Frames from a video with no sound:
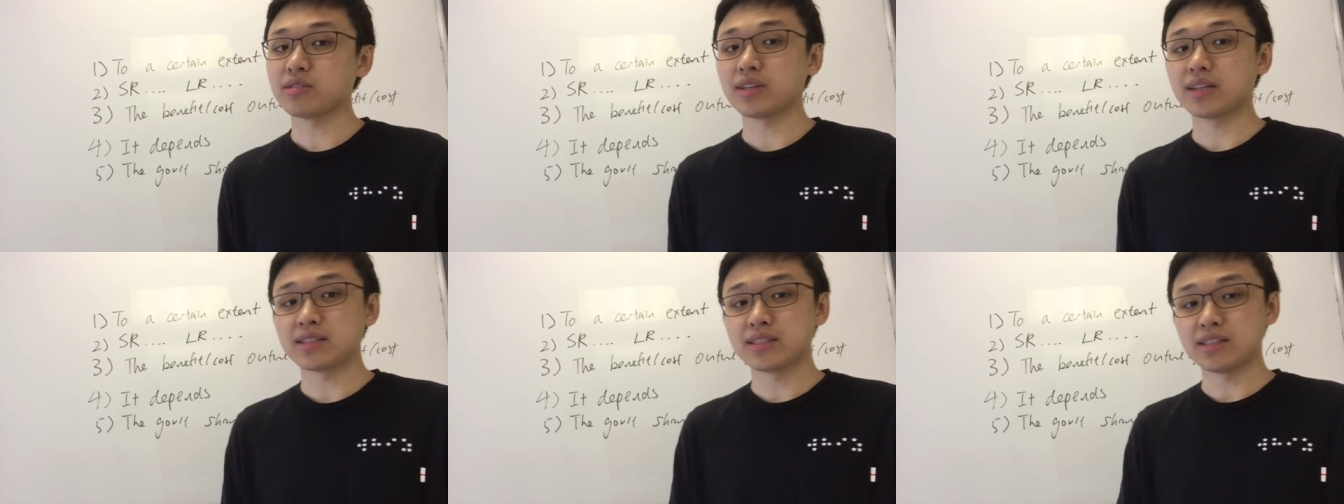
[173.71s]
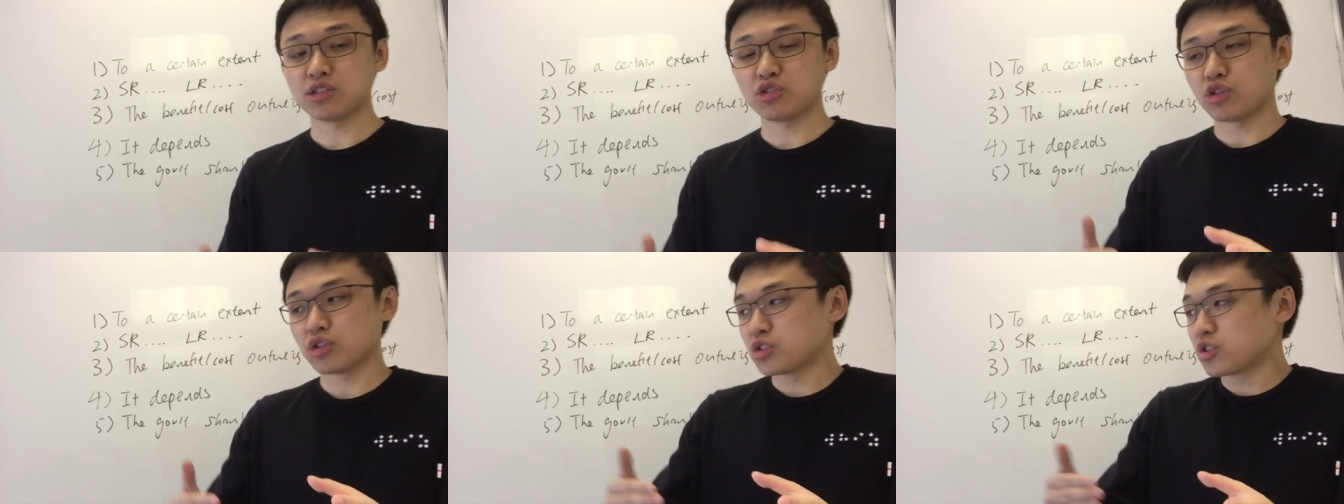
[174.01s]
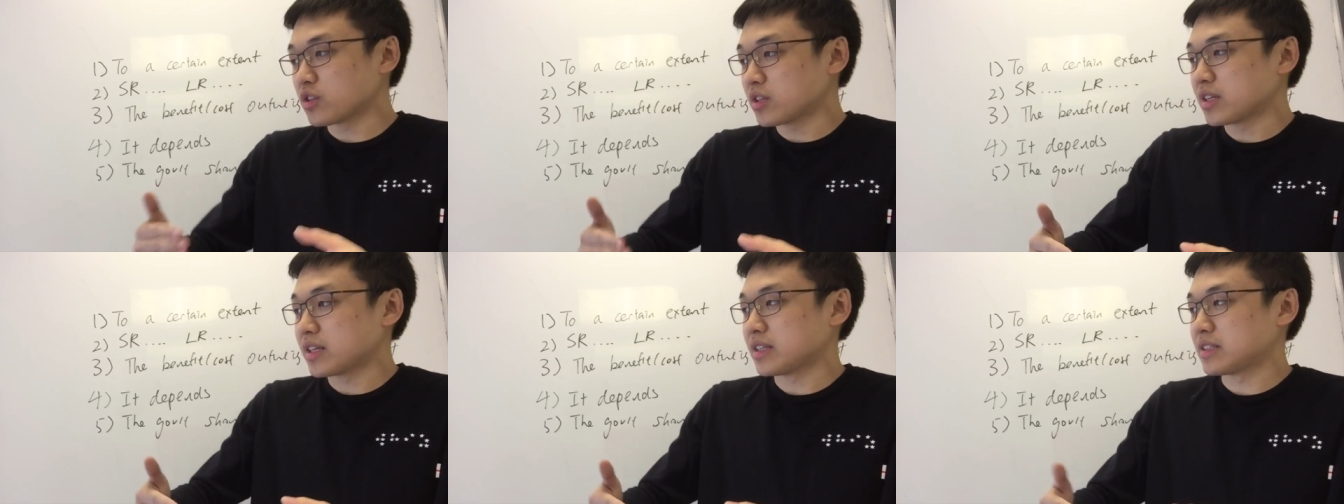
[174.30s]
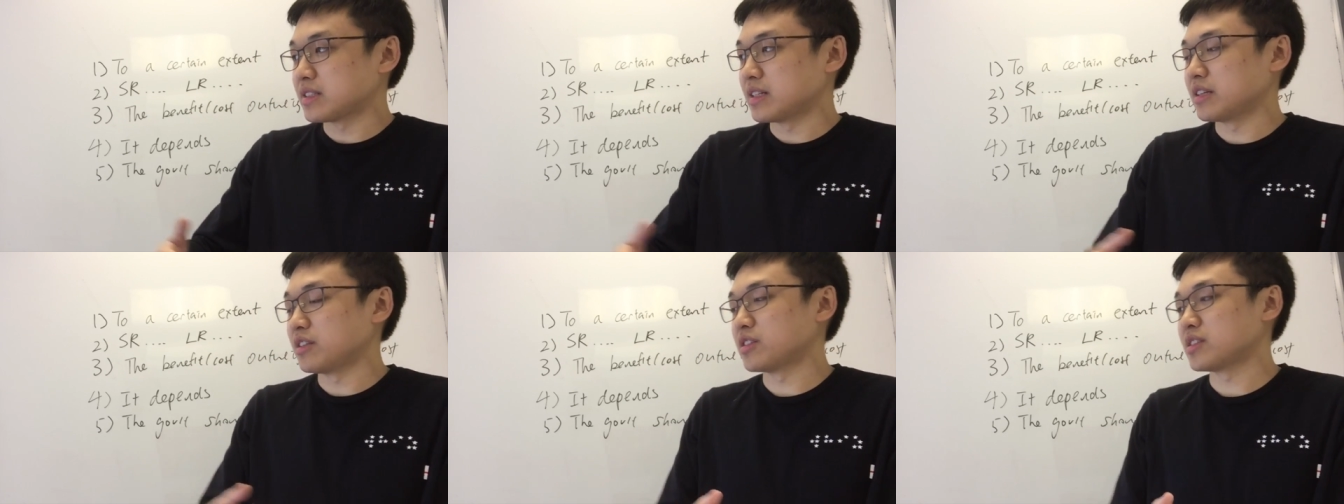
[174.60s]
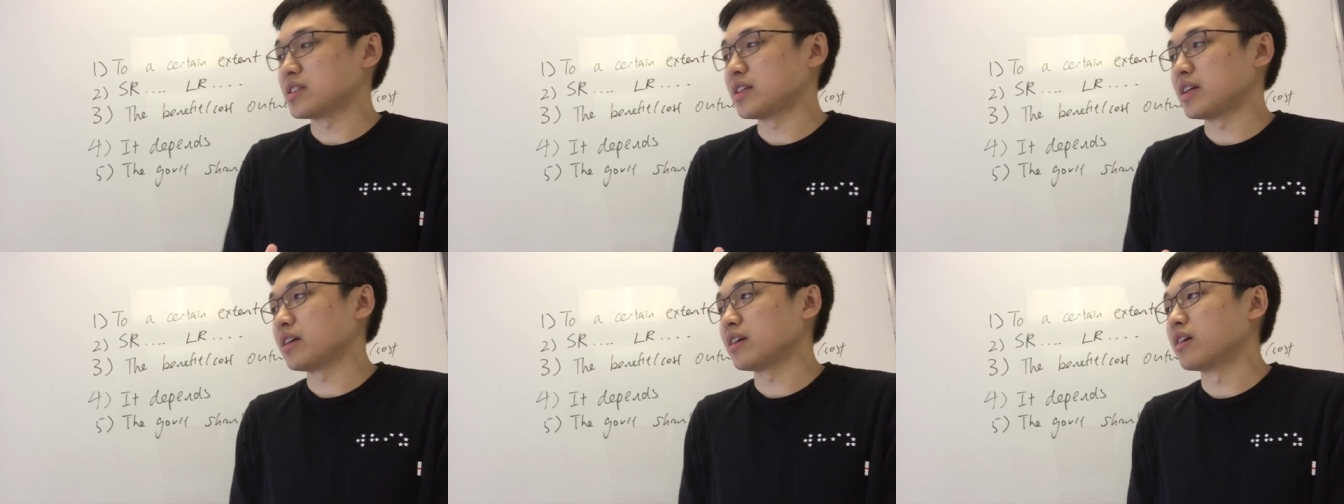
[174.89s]
So you can see to a certain extent,
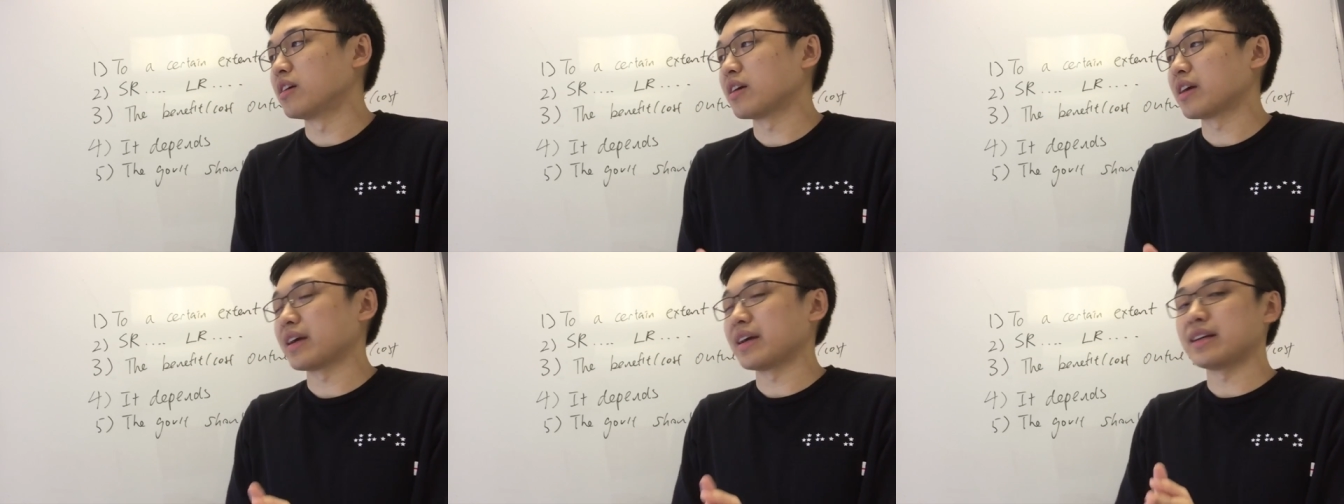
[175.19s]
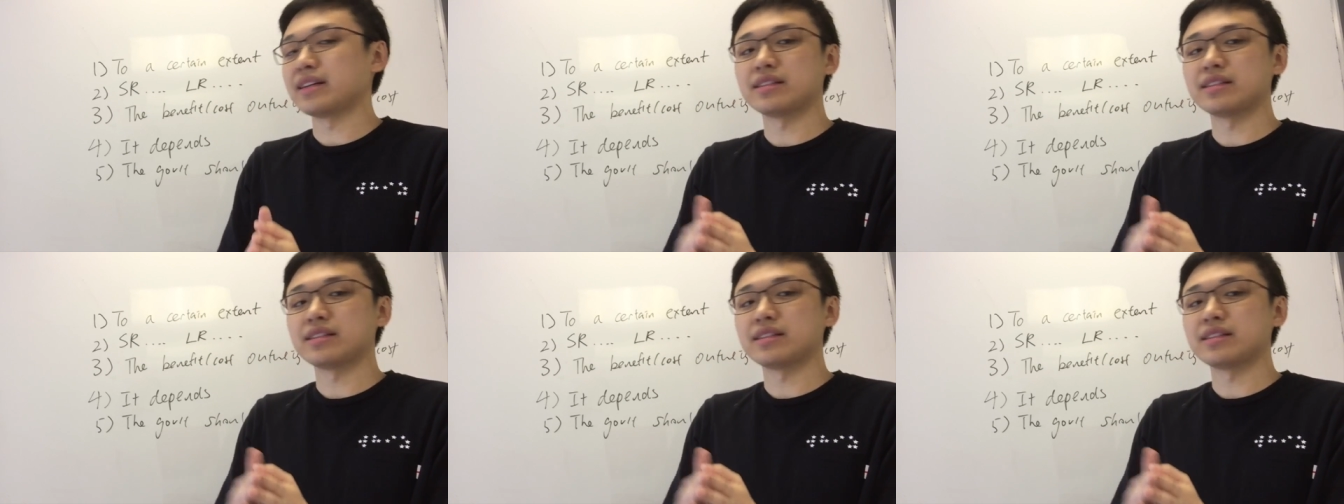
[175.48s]
you're saying, okay,